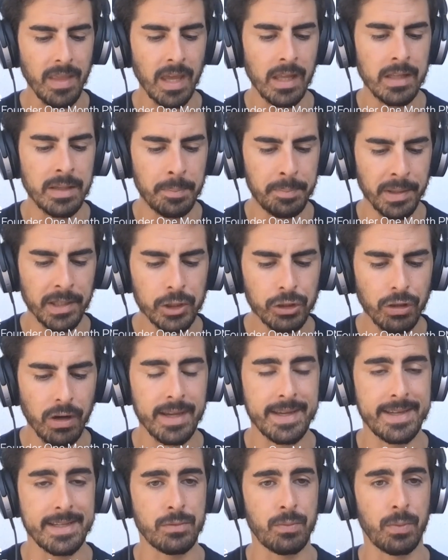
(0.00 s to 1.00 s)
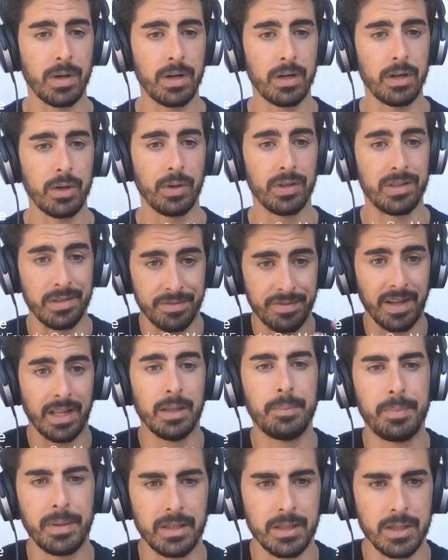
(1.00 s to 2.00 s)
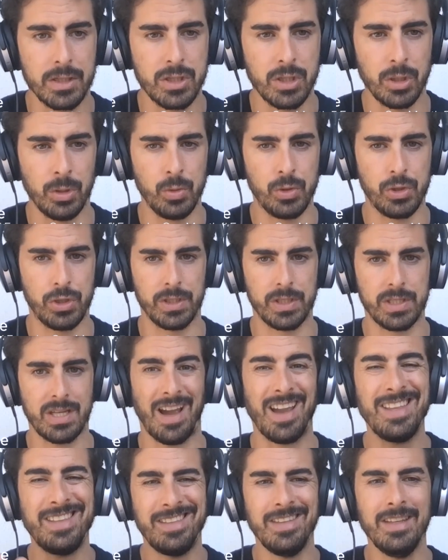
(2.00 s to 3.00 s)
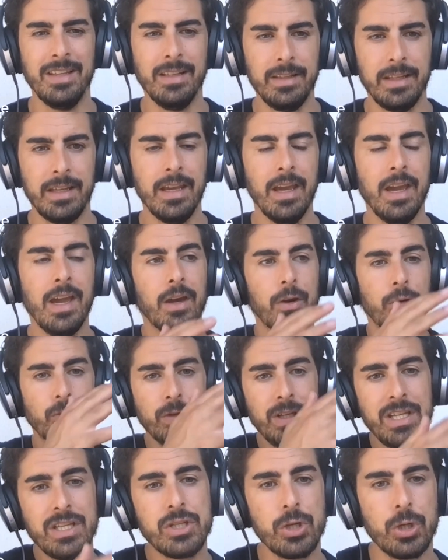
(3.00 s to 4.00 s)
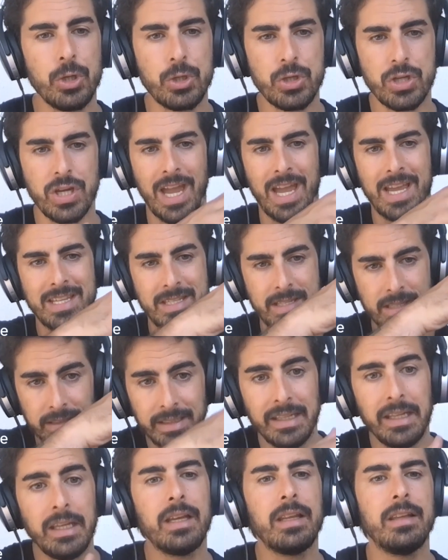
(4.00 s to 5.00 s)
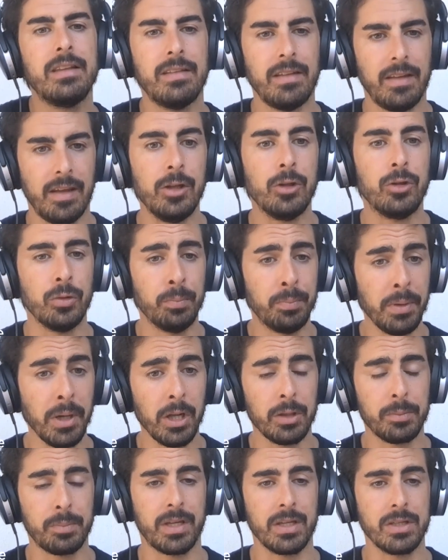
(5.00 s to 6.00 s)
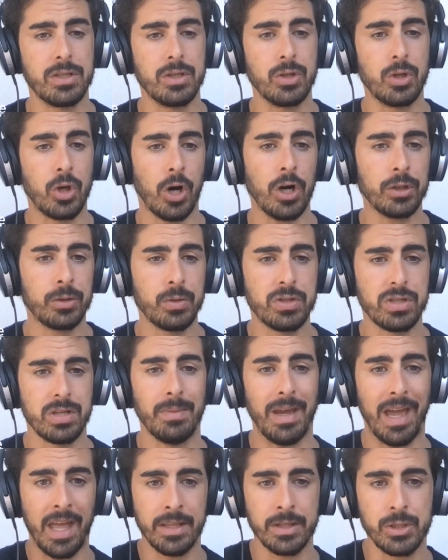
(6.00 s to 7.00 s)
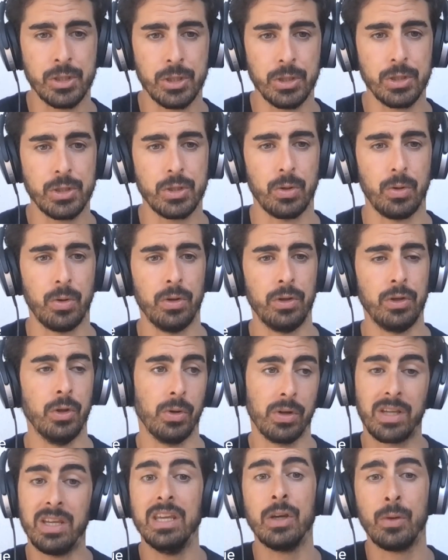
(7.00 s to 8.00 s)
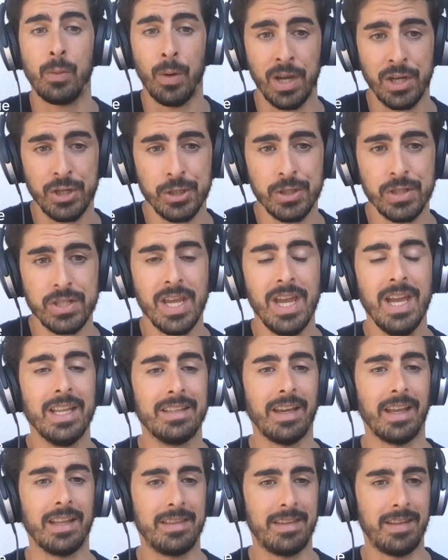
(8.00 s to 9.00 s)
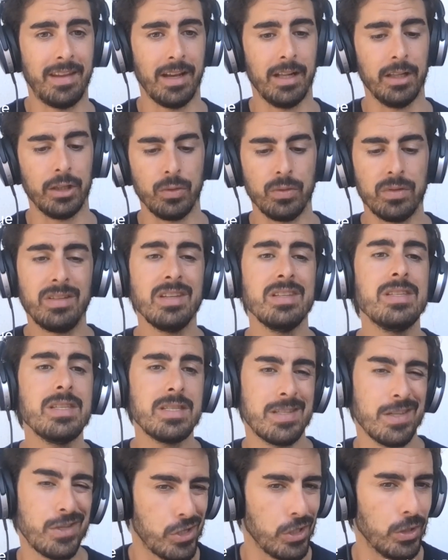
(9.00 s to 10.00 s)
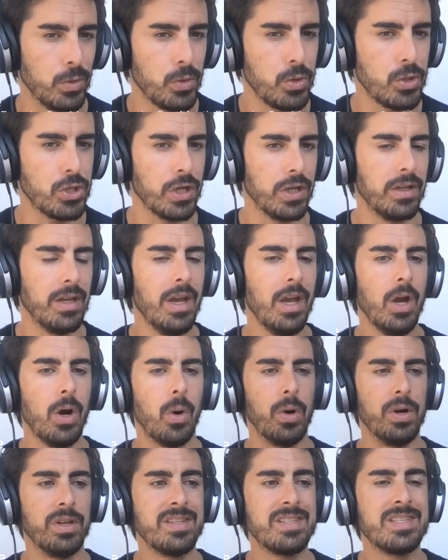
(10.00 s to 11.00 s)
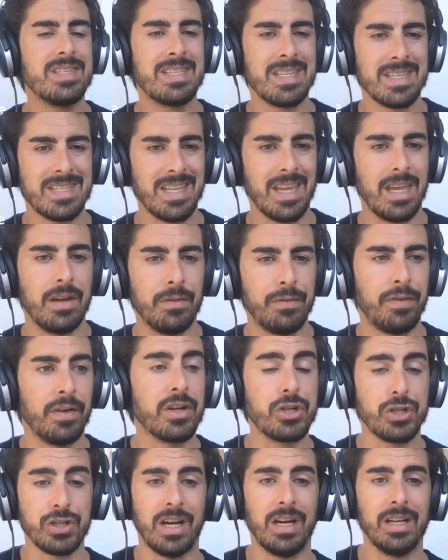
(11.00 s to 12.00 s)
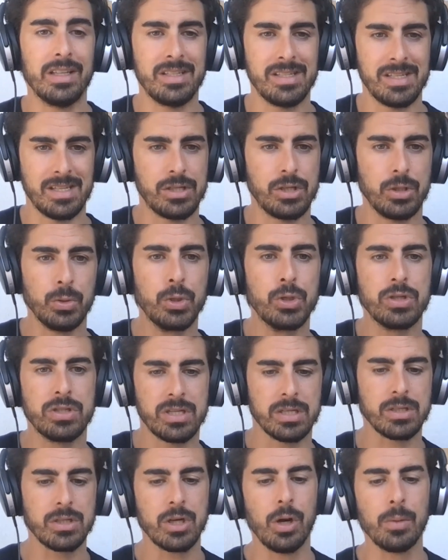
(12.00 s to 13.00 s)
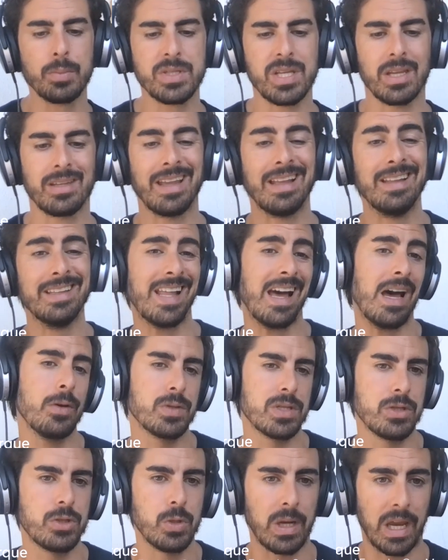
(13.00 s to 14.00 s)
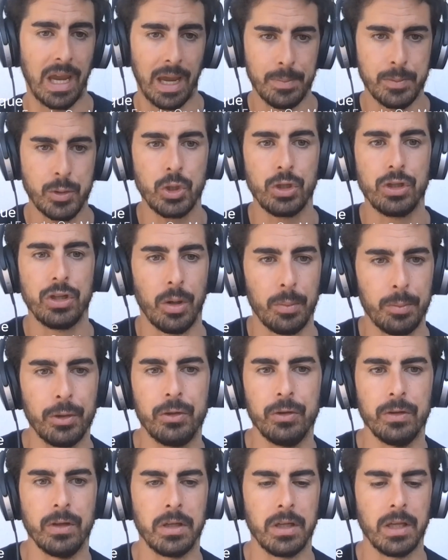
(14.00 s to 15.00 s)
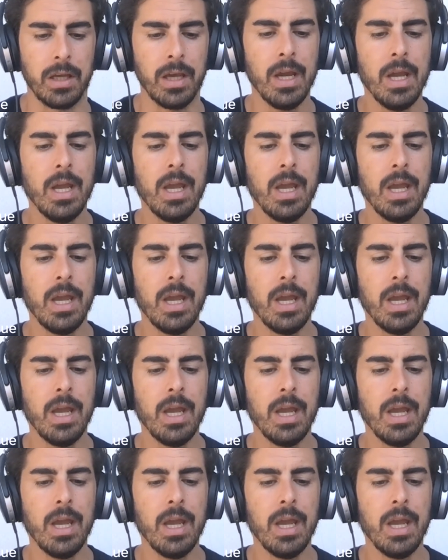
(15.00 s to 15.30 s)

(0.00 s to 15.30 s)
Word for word: The build track is where you're developing the solutions. Ideally, research has leaked into build because you got to some answers on your key questions that tell you this is the solution, or this is the set of functionalities and solutions and scopes that allows us to capture the opportunity.